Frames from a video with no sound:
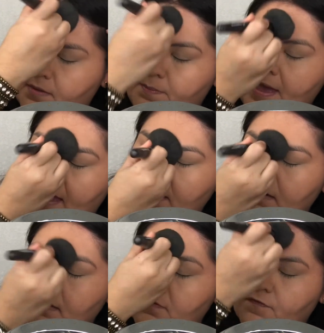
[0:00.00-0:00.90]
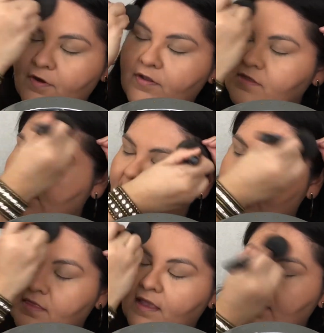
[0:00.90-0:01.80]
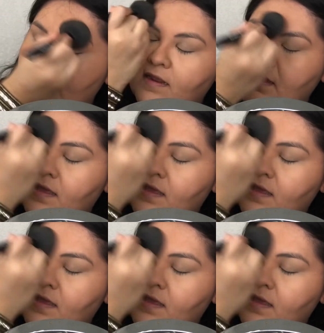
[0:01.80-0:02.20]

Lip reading: of pat it in first and then